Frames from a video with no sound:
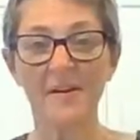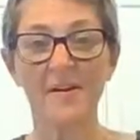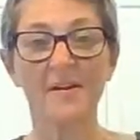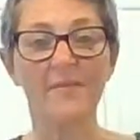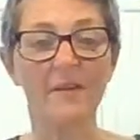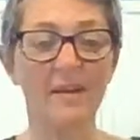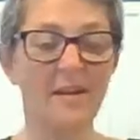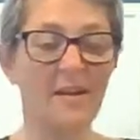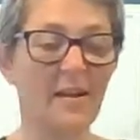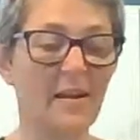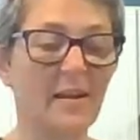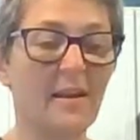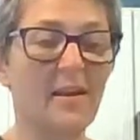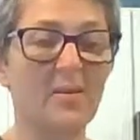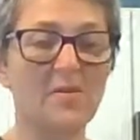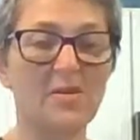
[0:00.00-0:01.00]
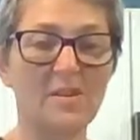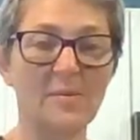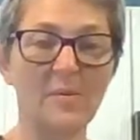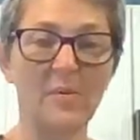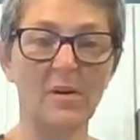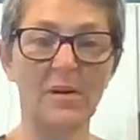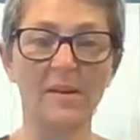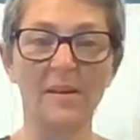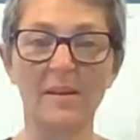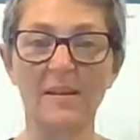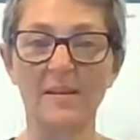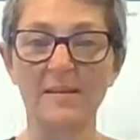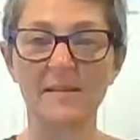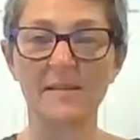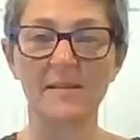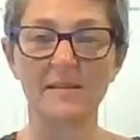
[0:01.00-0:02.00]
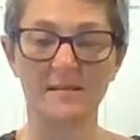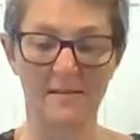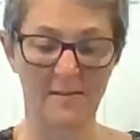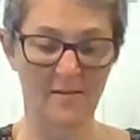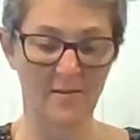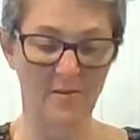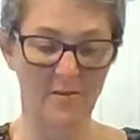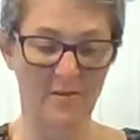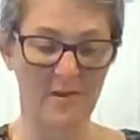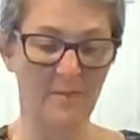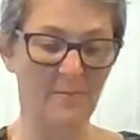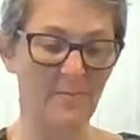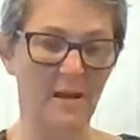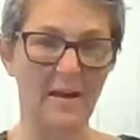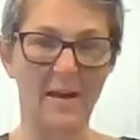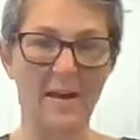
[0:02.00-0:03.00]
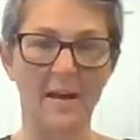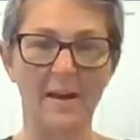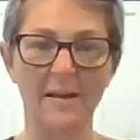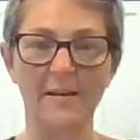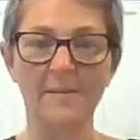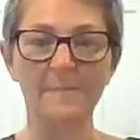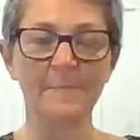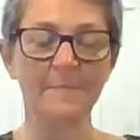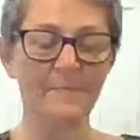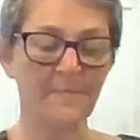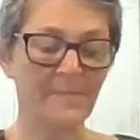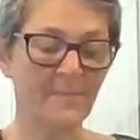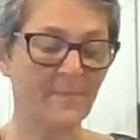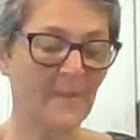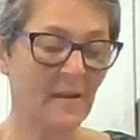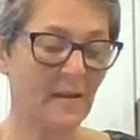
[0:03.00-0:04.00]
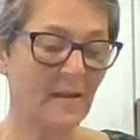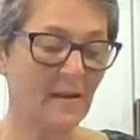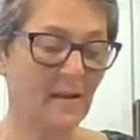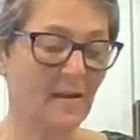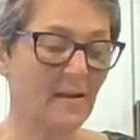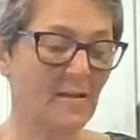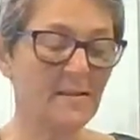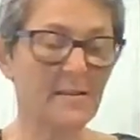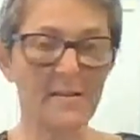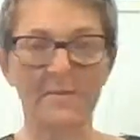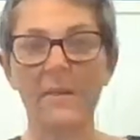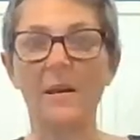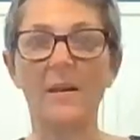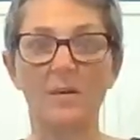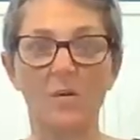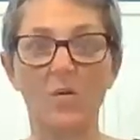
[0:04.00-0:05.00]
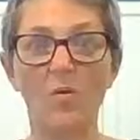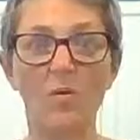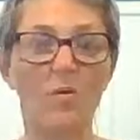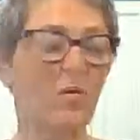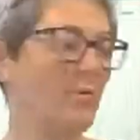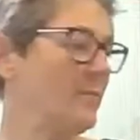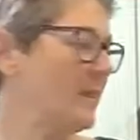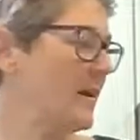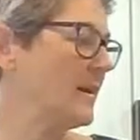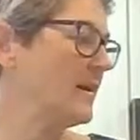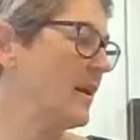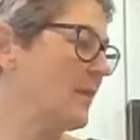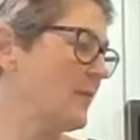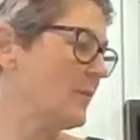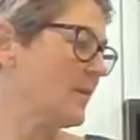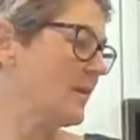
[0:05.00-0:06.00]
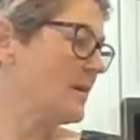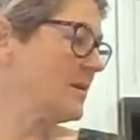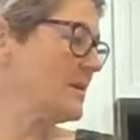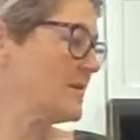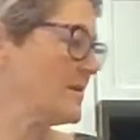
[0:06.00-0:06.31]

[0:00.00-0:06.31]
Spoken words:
of it, and then I'll just put it in this 13 by 9 instead of making a whole big another one.